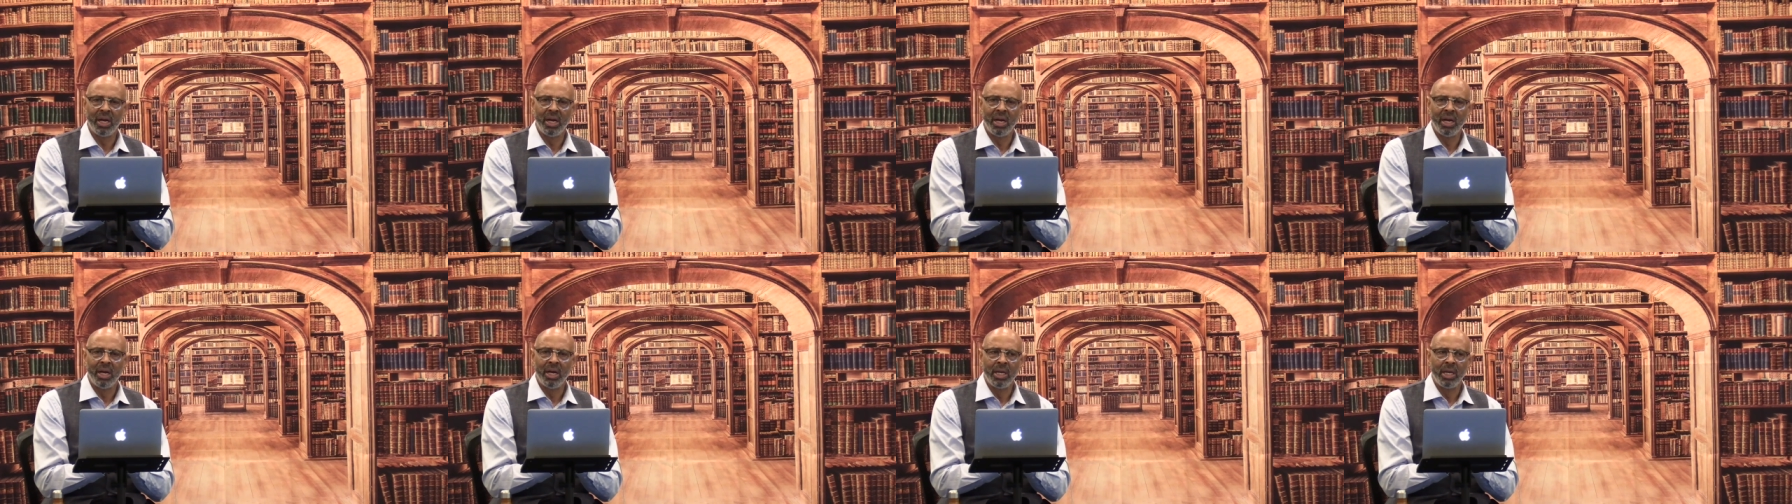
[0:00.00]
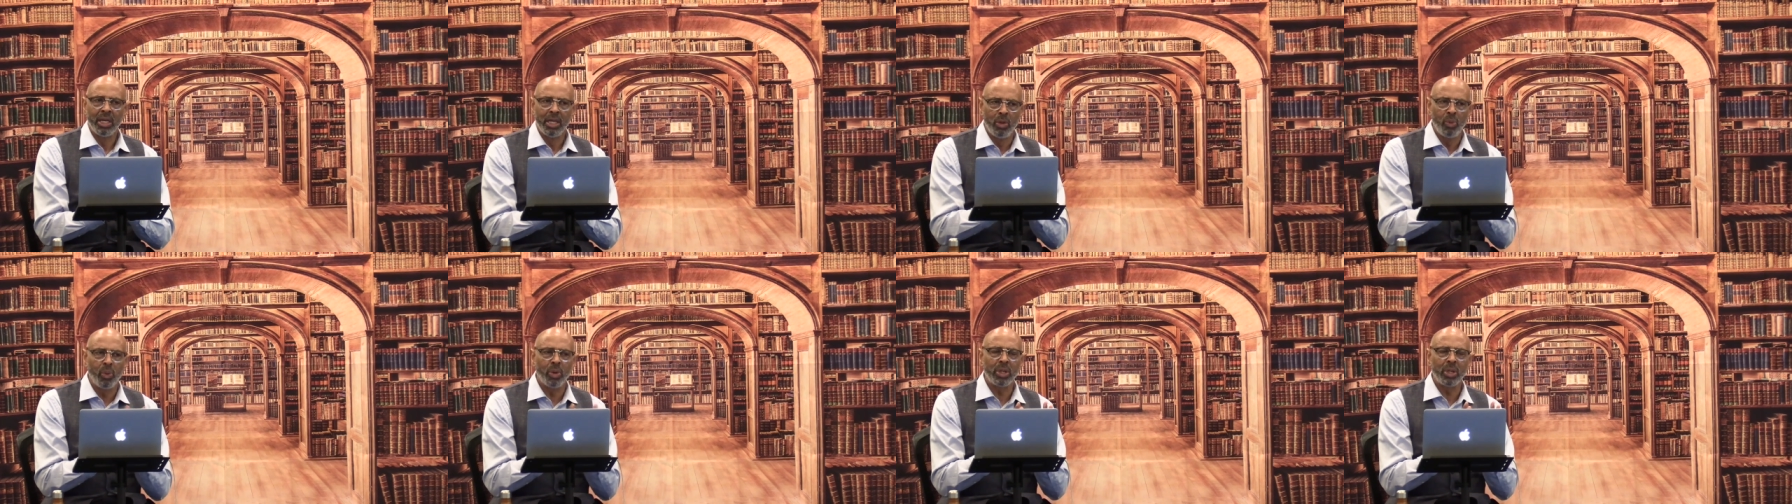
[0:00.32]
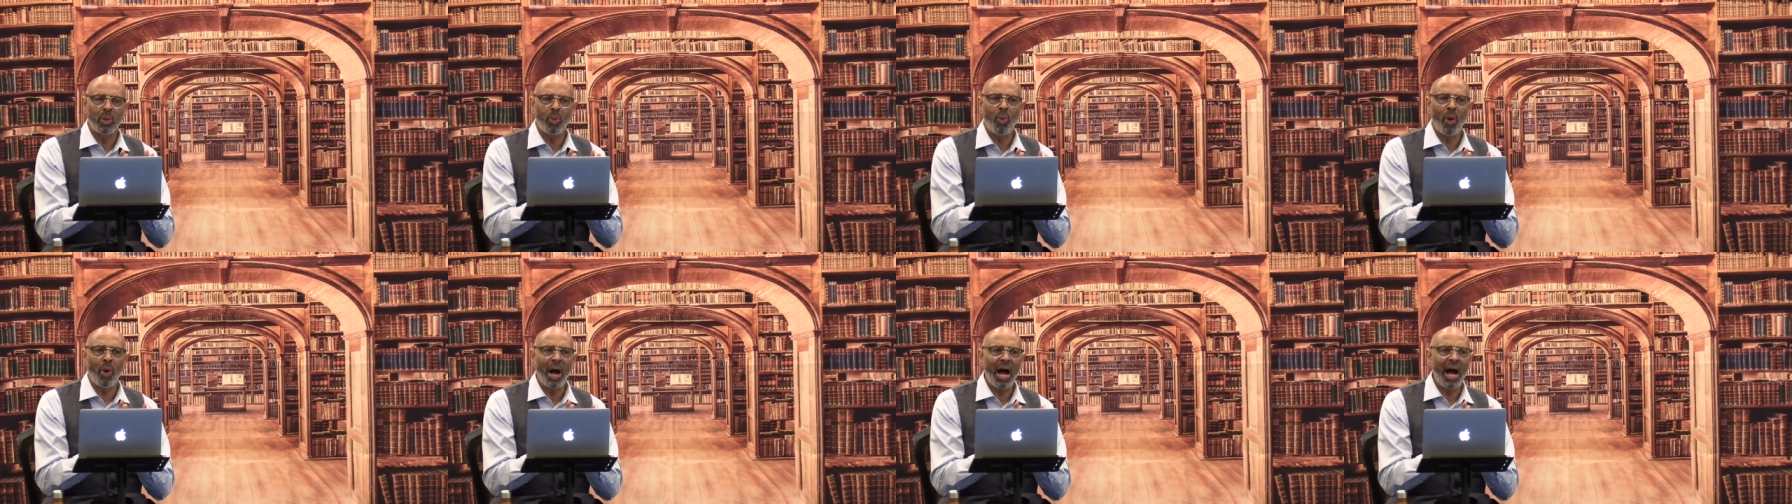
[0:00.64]
You wonder
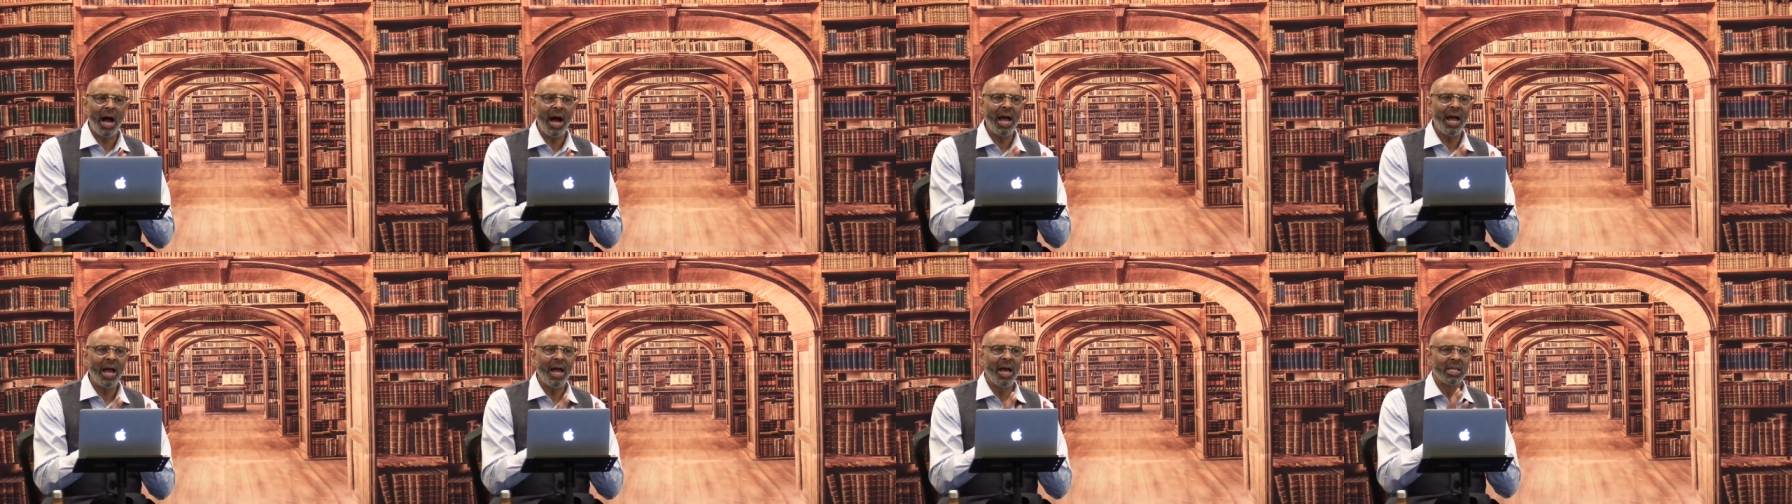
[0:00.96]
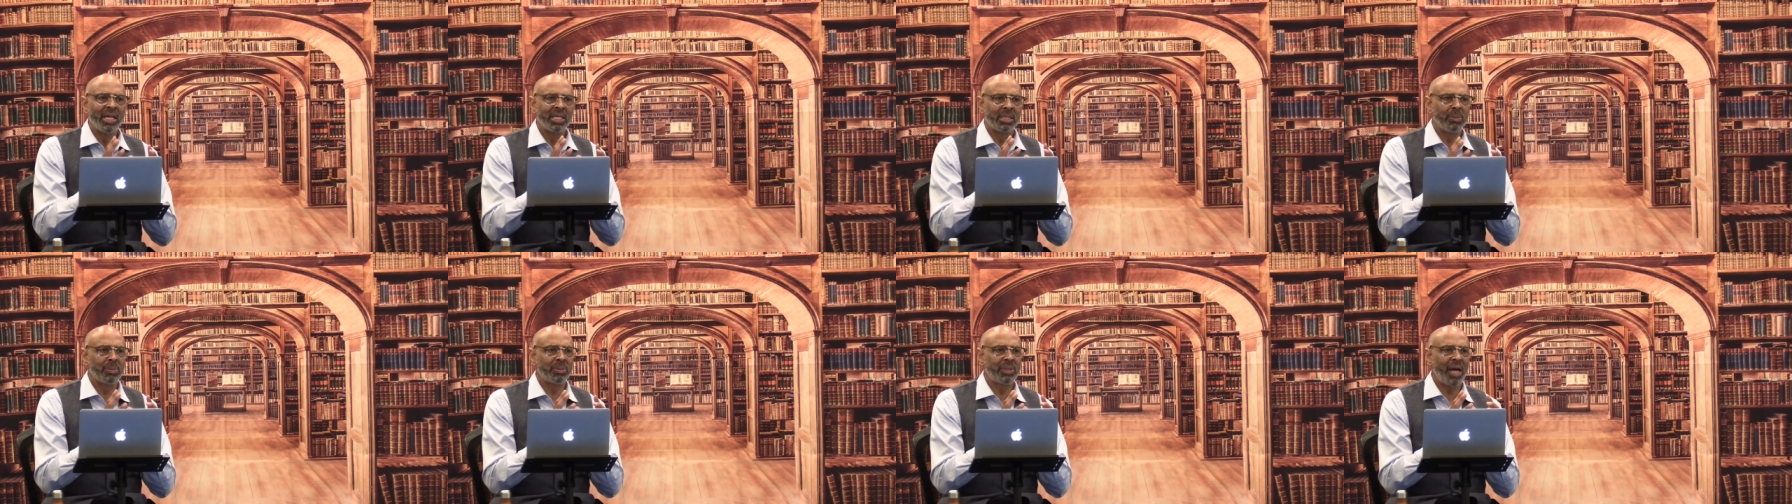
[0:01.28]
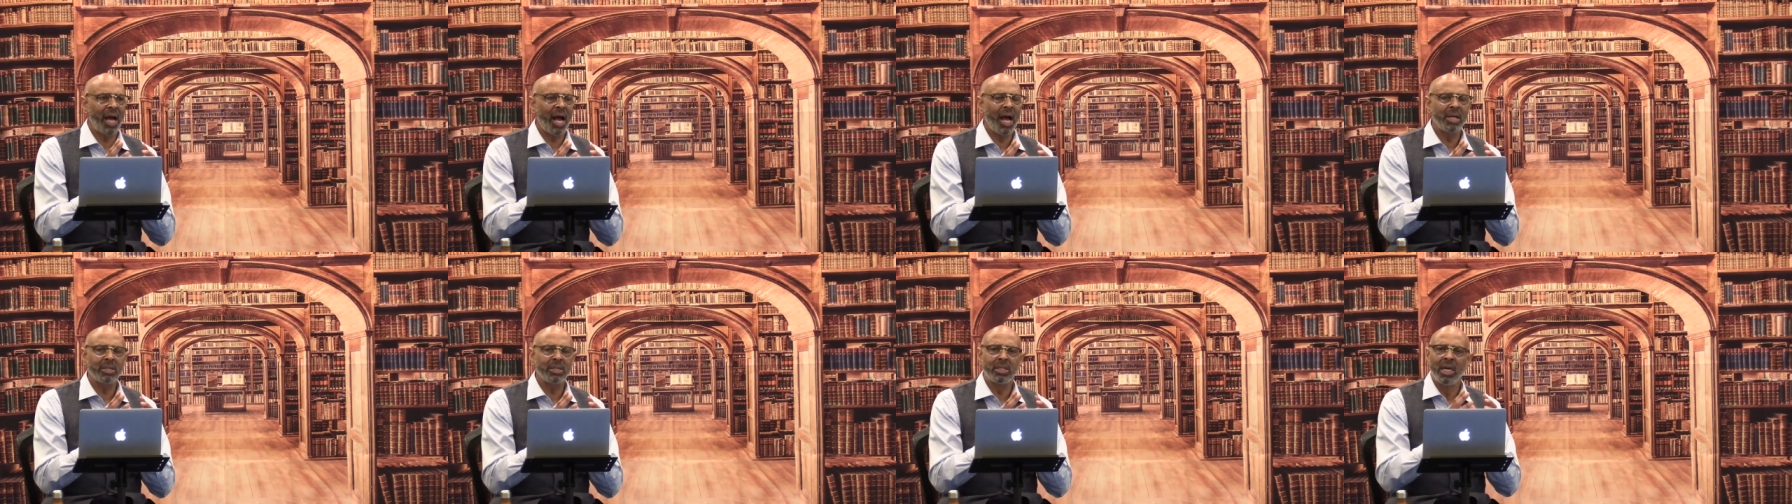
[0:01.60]
why
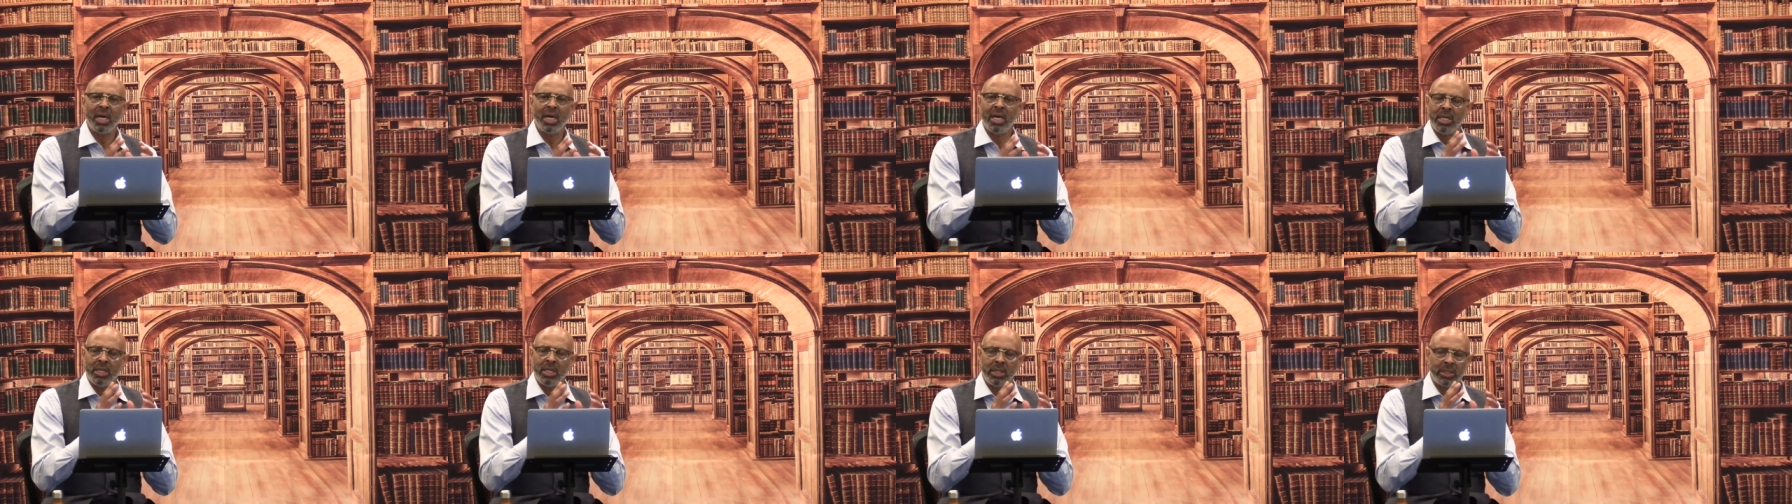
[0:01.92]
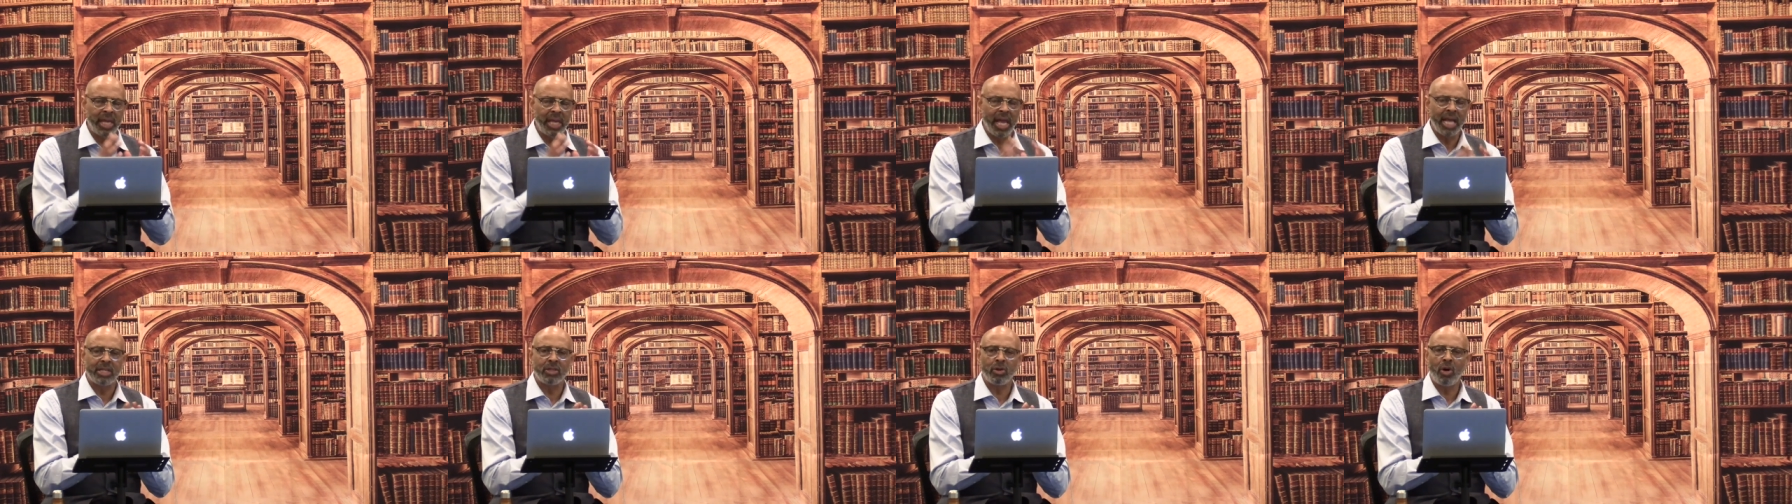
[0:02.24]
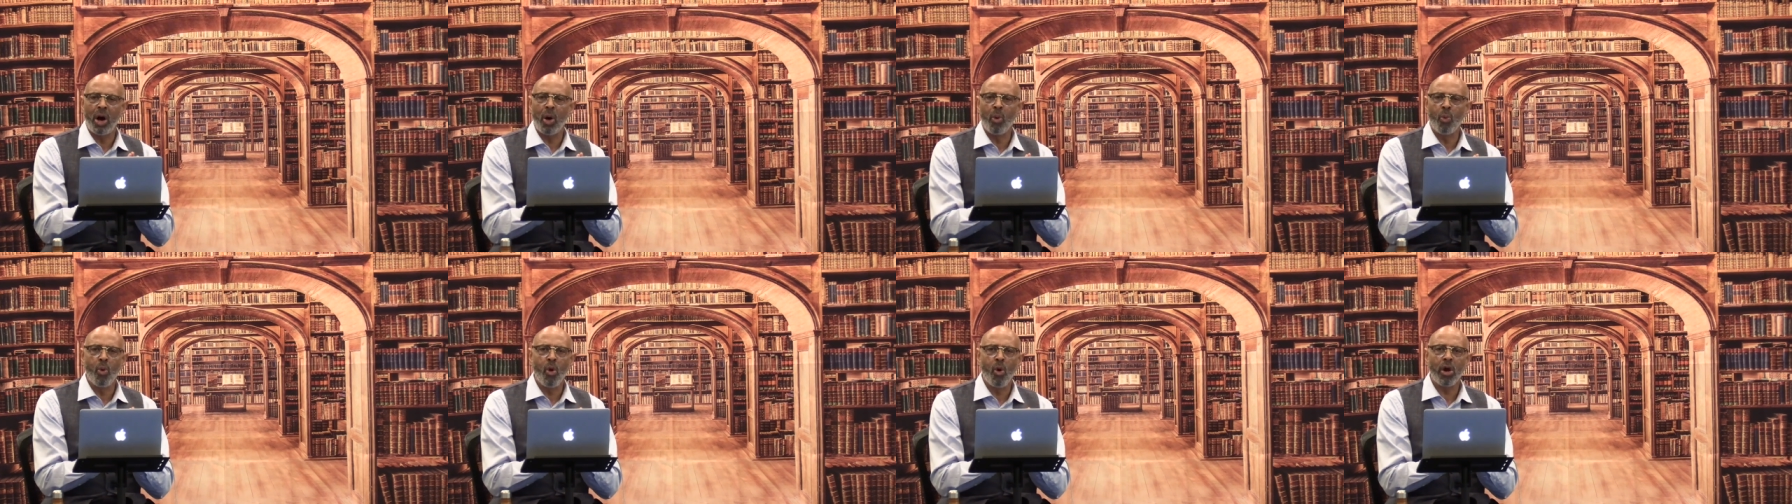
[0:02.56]
sometimes things aren't
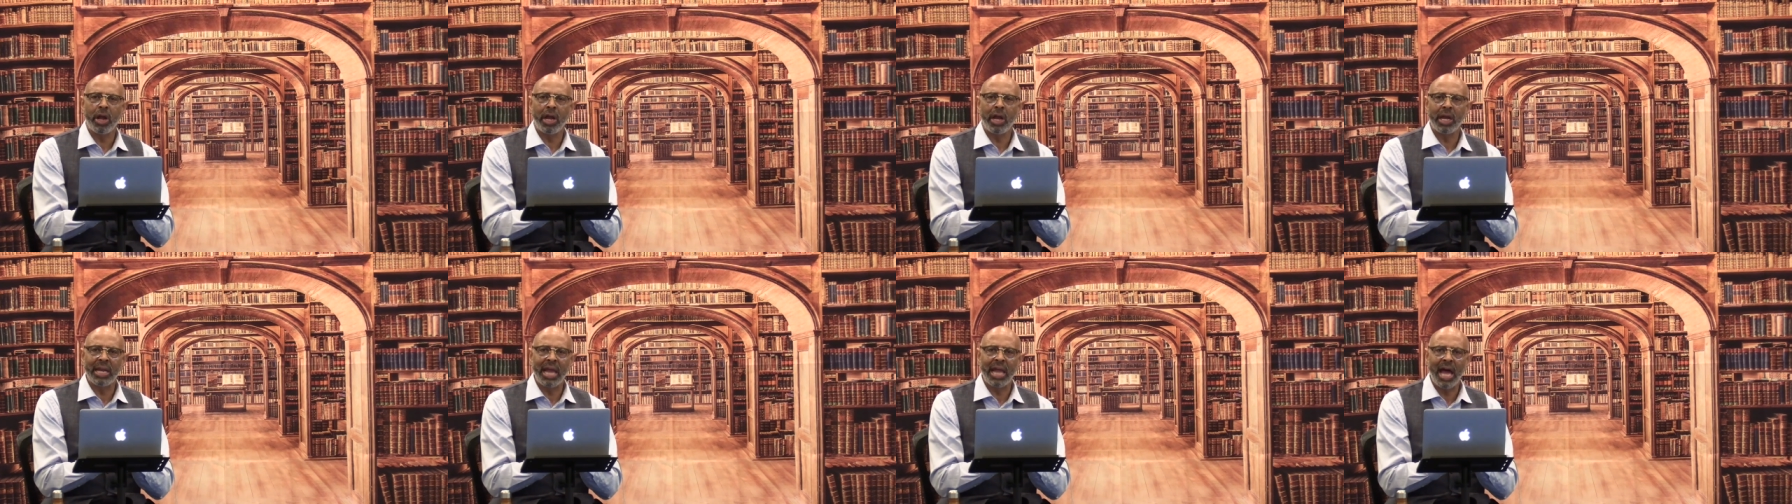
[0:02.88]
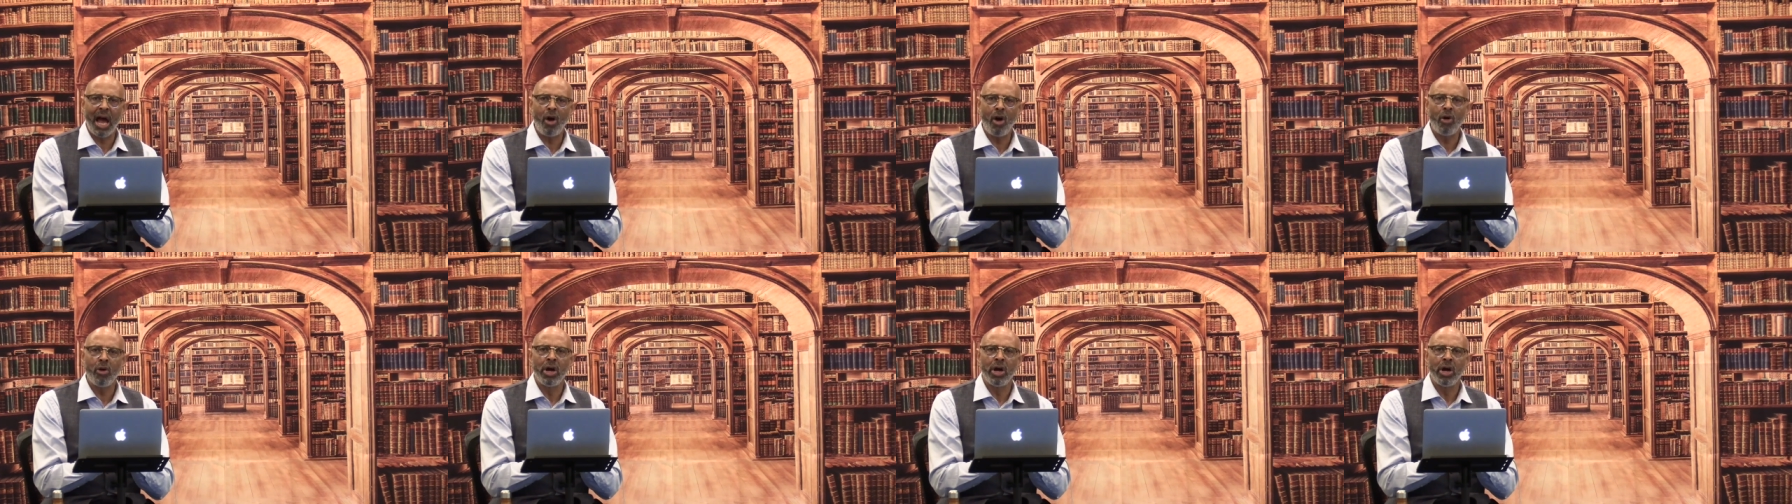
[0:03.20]
working out?